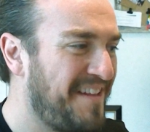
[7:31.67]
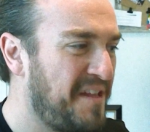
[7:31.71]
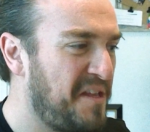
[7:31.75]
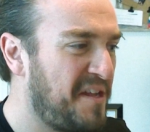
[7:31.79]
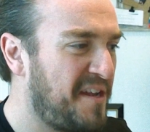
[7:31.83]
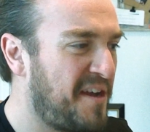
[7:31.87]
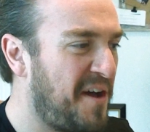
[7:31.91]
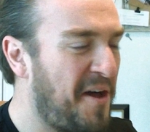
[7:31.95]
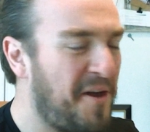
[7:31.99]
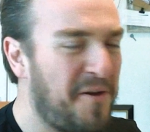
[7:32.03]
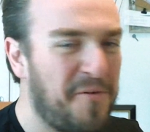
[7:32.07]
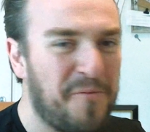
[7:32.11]
you
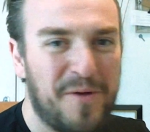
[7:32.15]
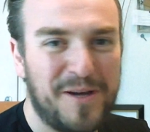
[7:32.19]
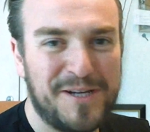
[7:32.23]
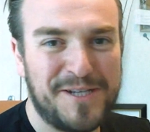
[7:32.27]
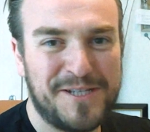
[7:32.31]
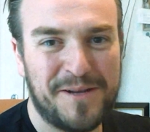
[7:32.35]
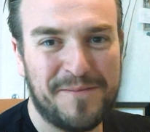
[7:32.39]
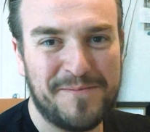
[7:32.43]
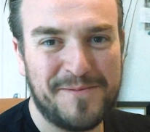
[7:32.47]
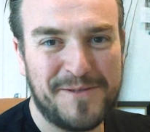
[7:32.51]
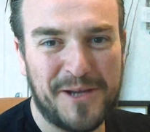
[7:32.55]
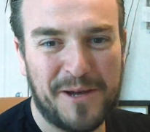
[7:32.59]
kind of wish
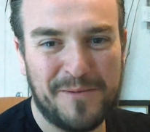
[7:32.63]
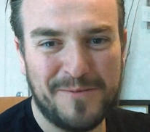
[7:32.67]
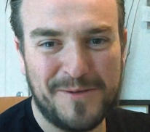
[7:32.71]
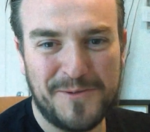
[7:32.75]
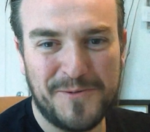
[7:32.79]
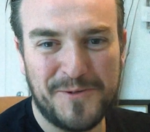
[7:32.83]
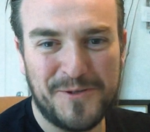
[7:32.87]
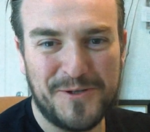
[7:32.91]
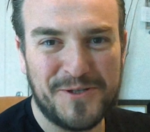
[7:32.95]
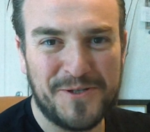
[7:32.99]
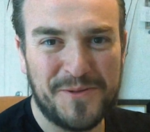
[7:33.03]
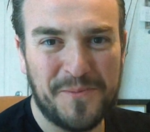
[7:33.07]
sometimes you
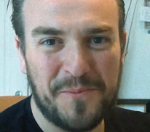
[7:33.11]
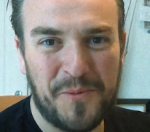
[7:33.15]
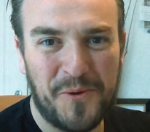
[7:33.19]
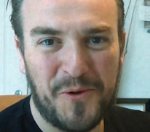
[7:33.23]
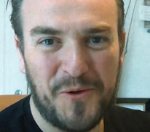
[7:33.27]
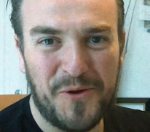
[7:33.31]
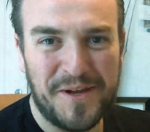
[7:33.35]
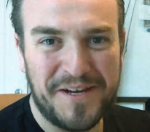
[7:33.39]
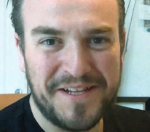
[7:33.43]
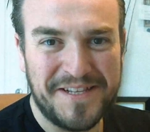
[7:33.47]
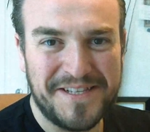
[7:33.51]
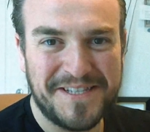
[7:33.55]
were just
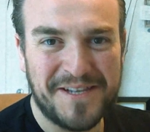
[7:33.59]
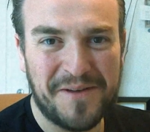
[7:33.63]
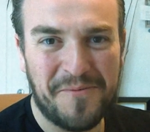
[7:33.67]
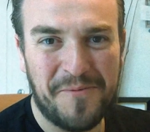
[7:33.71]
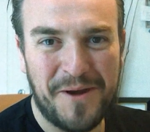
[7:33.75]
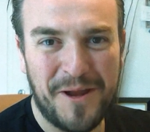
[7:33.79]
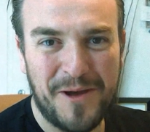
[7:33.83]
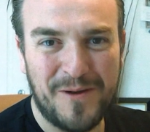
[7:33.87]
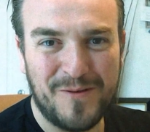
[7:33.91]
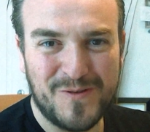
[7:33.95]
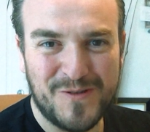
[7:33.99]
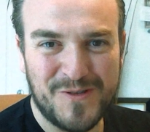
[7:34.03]
employed and
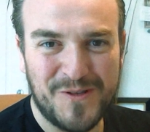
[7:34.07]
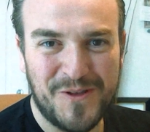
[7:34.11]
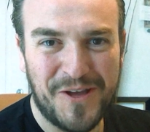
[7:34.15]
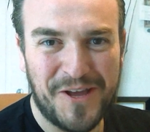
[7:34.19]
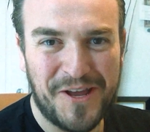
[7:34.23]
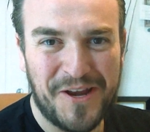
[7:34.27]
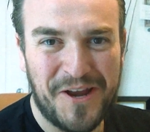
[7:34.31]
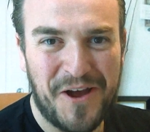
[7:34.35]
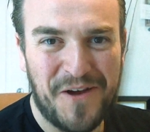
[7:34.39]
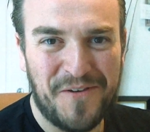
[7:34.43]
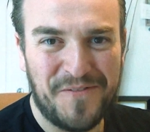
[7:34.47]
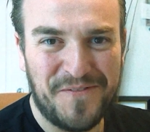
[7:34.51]
someone else was
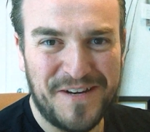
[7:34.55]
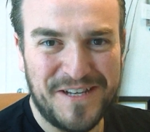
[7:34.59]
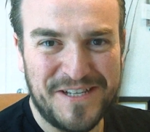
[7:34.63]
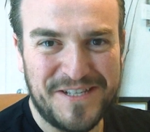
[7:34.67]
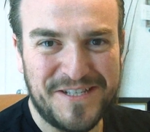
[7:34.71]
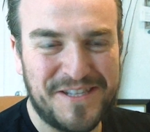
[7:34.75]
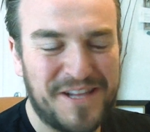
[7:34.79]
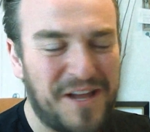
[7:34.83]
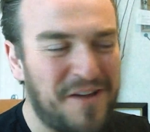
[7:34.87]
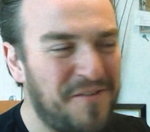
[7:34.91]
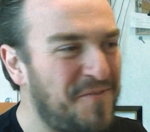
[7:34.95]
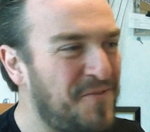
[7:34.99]
looking after this
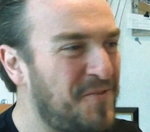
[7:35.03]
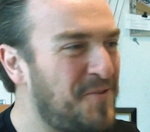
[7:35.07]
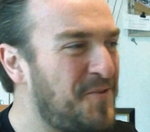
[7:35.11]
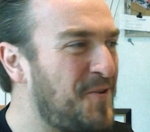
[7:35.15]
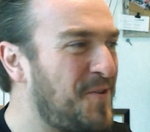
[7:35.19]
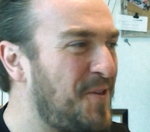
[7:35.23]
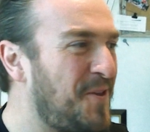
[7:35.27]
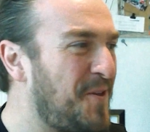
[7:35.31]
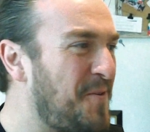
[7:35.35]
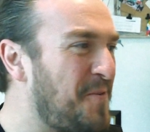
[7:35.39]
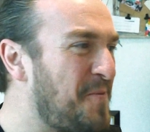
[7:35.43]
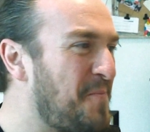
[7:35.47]
stuff for
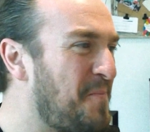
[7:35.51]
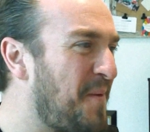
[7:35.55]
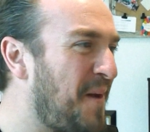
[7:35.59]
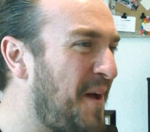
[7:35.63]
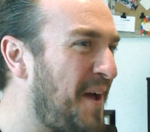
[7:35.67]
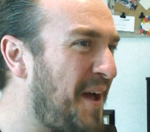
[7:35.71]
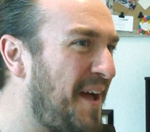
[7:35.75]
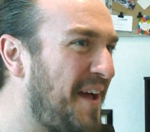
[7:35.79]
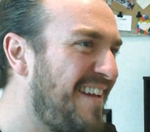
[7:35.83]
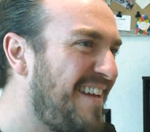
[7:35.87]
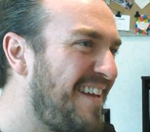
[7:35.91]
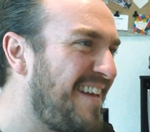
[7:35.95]
you.
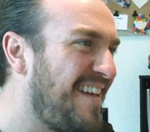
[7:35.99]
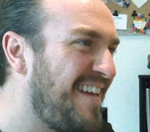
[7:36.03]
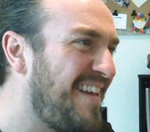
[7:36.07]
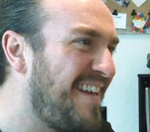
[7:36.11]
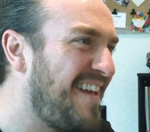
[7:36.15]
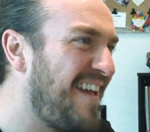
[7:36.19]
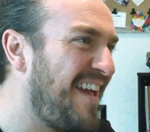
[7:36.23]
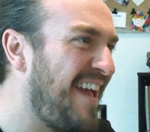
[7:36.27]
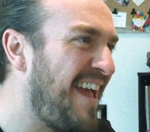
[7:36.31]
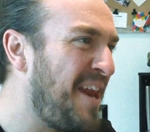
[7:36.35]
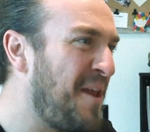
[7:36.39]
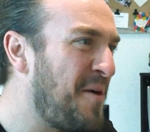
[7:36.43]
But
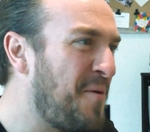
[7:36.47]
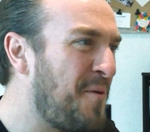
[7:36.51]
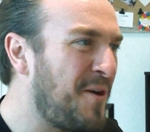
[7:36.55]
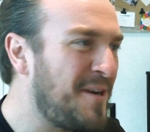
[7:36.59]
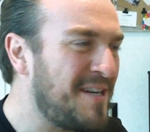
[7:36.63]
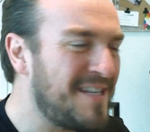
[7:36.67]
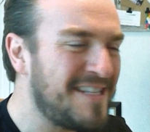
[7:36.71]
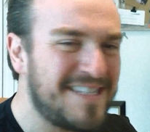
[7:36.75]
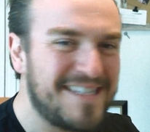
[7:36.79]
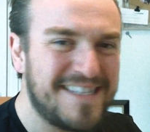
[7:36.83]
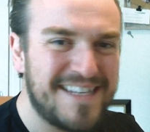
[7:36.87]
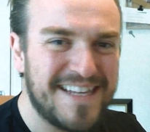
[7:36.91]
in all
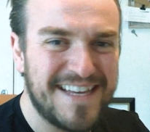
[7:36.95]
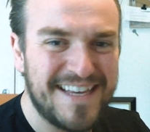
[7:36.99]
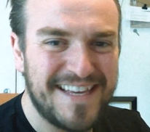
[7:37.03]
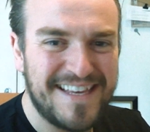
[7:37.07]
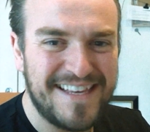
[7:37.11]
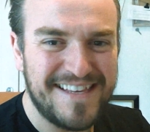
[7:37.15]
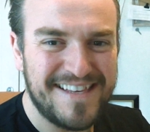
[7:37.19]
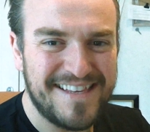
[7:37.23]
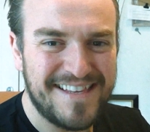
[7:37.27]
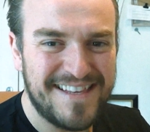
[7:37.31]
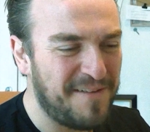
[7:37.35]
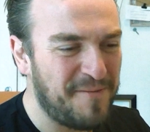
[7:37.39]

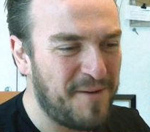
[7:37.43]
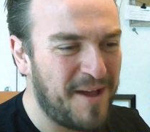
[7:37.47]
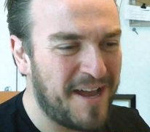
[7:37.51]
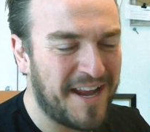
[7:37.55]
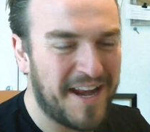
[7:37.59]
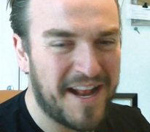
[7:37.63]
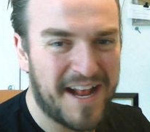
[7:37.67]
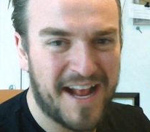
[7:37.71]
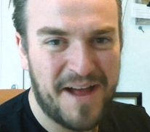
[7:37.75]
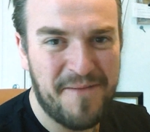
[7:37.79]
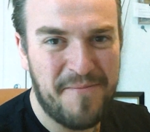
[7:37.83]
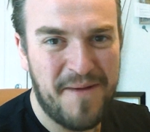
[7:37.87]
honesty, we're
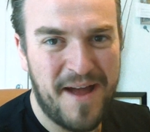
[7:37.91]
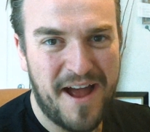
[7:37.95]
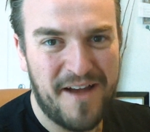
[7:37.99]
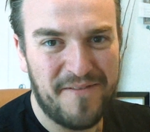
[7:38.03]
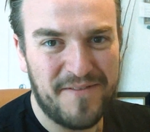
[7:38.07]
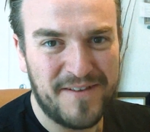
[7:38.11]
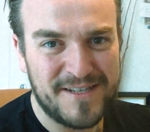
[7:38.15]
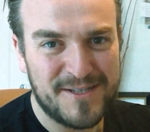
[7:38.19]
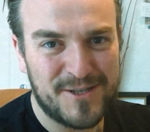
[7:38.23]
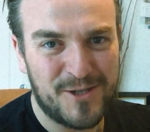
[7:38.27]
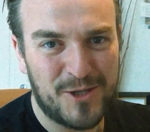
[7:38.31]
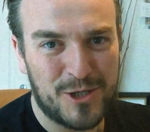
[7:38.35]
going to come out of
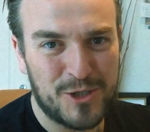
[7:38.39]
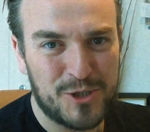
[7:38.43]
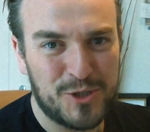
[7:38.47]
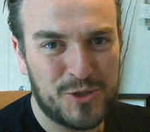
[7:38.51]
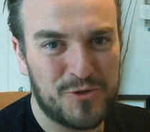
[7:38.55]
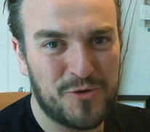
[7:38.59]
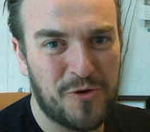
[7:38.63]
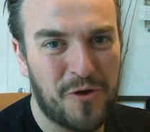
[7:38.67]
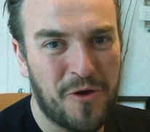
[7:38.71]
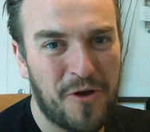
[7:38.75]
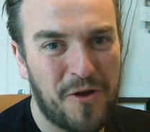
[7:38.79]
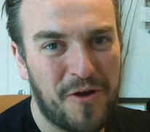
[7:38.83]
this a lot
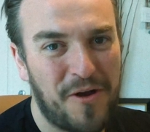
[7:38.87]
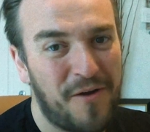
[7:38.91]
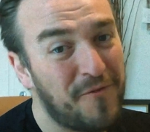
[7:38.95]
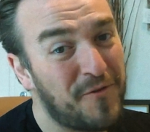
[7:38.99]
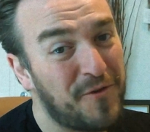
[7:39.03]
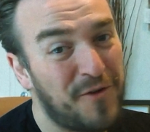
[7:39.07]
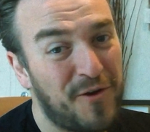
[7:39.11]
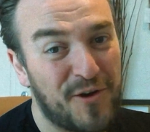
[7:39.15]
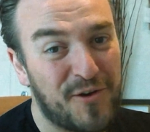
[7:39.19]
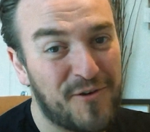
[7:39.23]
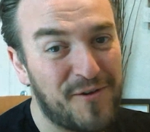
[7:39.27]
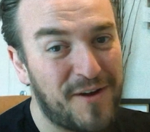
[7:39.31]
stronger. I've
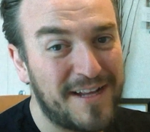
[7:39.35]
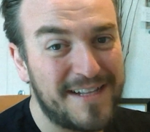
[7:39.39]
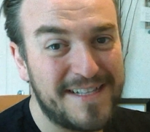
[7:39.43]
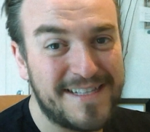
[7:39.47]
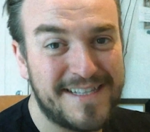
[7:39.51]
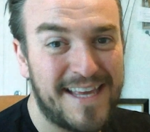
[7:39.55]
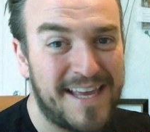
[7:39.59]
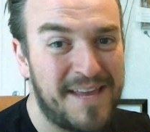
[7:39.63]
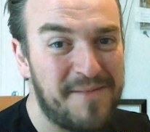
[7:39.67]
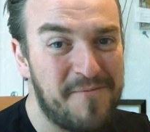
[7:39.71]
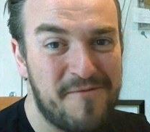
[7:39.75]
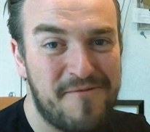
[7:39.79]
got a great
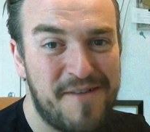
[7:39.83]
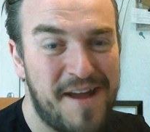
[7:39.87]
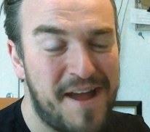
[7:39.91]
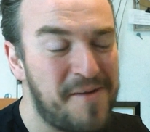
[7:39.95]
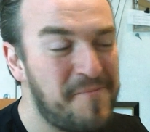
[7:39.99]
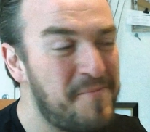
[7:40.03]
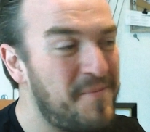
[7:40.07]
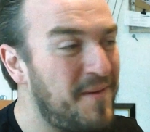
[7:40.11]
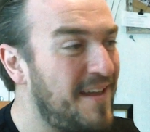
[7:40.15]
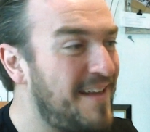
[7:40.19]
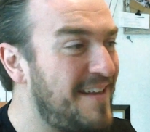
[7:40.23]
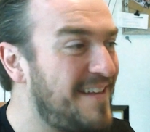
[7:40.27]
team
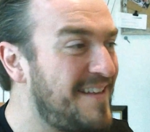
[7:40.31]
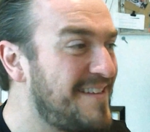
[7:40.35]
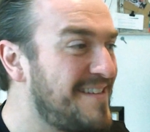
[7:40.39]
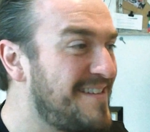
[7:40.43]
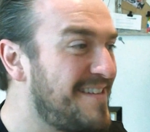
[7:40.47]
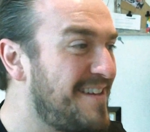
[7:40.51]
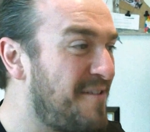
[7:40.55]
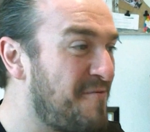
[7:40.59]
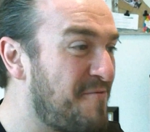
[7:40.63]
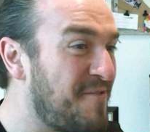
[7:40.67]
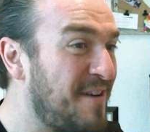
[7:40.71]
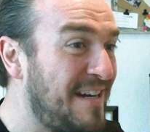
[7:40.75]
around me.
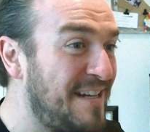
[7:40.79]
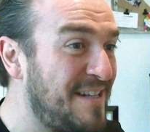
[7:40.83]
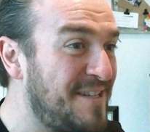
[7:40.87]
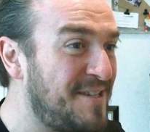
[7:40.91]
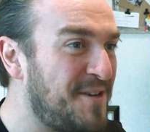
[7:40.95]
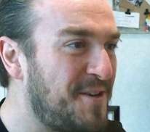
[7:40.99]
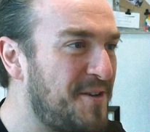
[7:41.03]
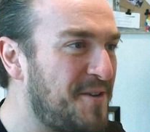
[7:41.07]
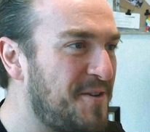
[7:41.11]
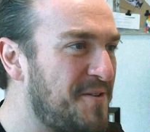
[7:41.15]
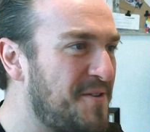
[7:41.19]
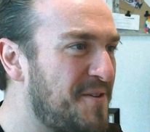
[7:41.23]
I really
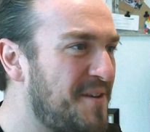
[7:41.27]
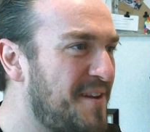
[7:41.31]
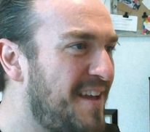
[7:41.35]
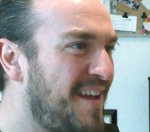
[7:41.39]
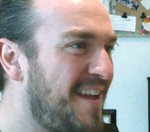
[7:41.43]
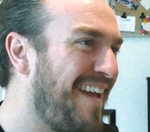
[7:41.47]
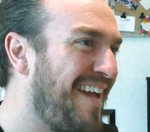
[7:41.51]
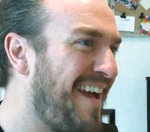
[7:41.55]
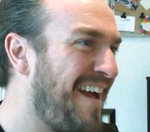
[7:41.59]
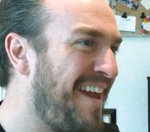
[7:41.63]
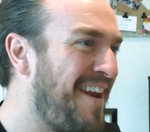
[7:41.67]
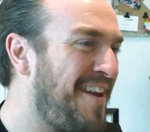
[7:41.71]
do.
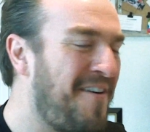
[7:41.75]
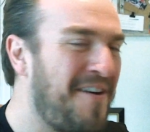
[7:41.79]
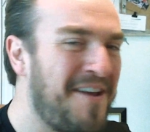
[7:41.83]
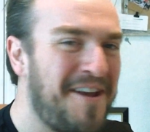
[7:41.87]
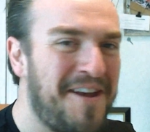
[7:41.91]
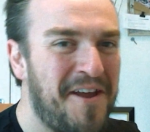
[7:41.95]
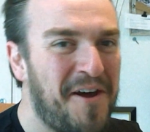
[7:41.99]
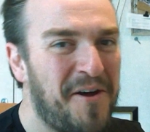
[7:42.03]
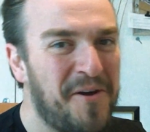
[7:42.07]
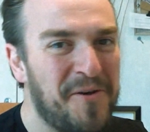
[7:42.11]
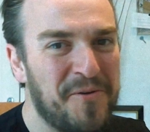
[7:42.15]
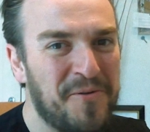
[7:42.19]
And I
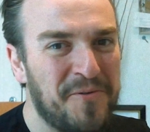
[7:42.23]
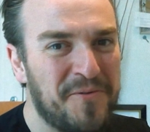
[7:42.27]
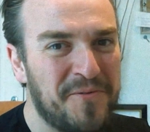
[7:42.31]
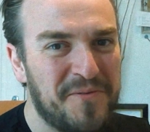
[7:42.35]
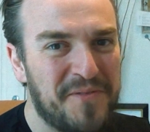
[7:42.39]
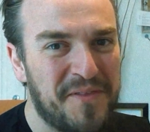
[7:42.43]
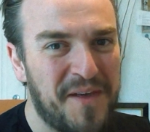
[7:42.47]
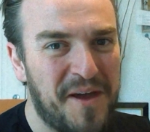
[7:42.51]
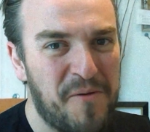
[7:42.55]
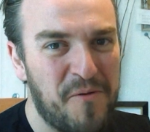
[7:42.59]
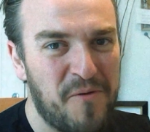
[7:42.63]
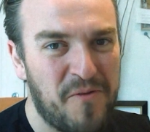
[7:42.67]
know
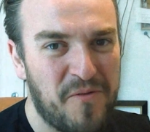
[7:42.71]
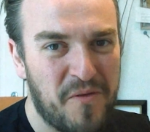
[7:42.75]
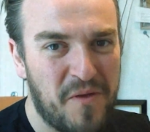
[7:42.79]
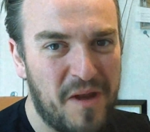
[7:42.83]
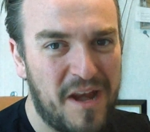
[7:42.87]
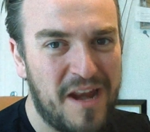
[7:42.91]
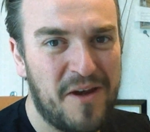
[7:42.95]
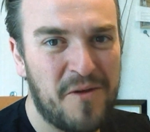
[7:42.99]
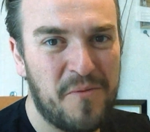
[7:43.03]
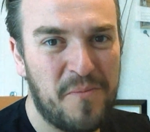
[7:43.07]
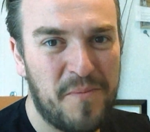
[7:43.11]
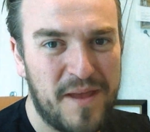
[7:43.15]
that with a
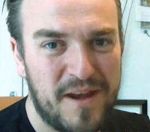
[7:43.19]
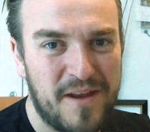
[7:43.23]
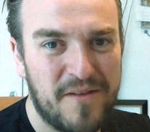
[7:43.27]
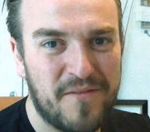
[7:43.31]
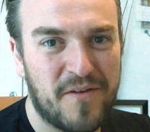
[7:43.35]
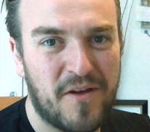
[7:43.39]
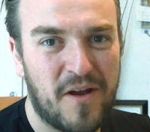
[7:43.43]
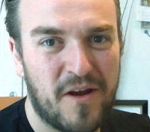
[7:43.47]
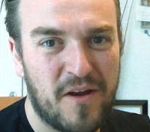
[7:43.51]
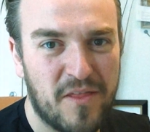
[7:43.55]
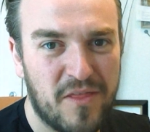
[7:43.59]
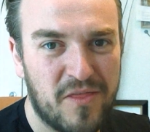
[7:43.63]
little bit of
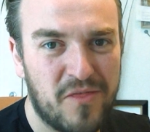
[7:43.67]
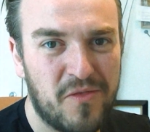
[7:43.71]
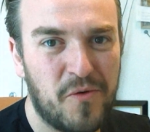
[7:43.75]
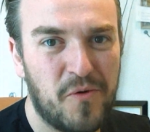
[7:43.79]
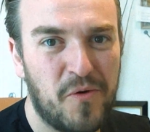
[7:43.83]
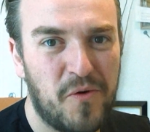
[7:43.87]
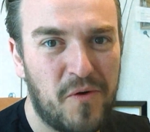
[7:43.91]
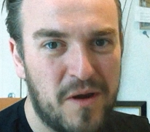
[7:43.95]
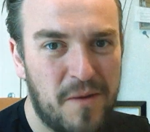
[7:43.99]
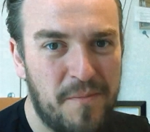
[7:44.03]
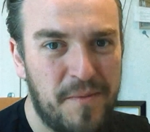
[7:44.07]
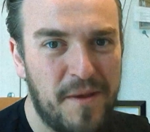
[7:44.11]
kind of
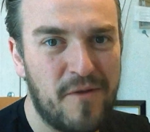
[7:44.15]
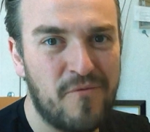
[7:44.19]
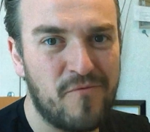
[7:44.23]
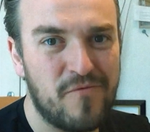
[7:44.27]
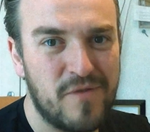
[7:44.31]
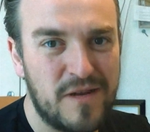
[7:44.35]
thought and a bit of